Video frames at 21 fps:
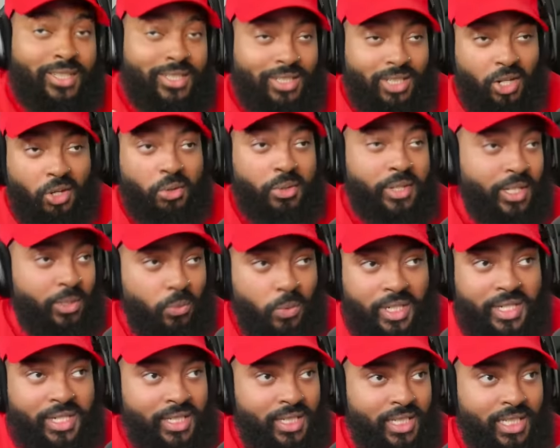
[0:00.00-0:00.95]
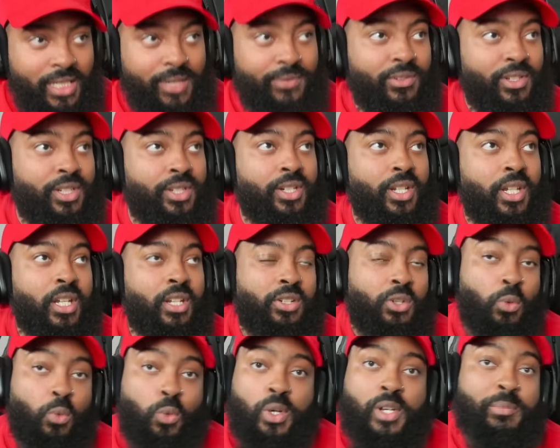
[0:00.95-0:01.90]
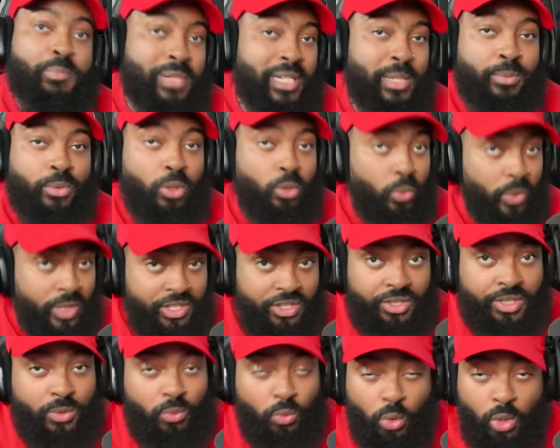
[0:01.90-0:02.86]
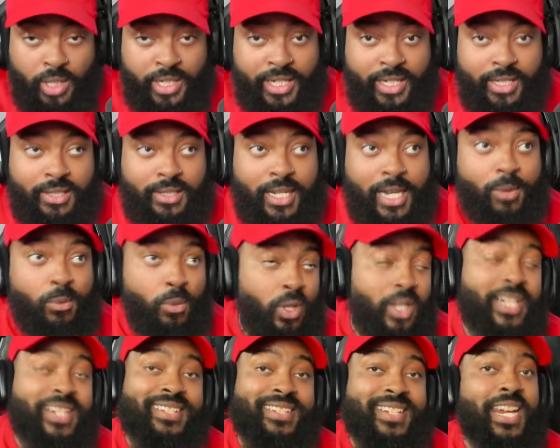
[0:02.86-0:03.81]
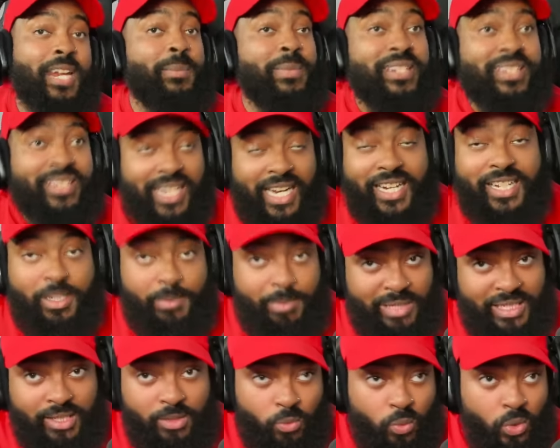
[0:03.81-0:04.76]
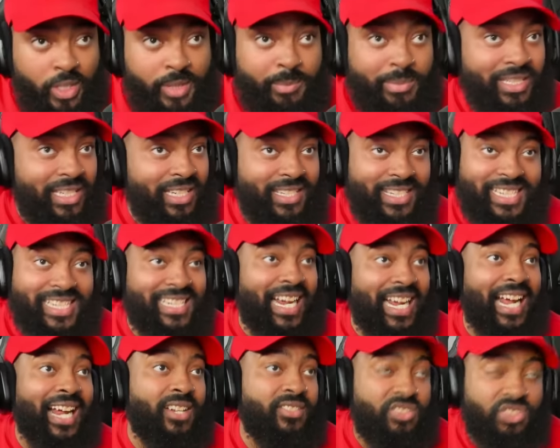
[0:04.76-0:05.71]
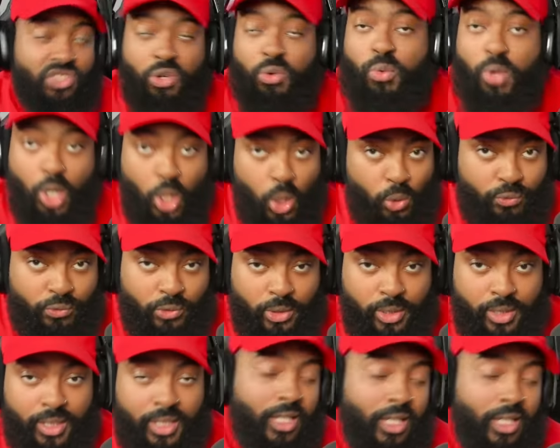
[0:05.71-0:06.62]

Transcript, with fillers: Cody wasn't even the one people originally wanted. They wanted Sami Zayn to be the one because he got so over.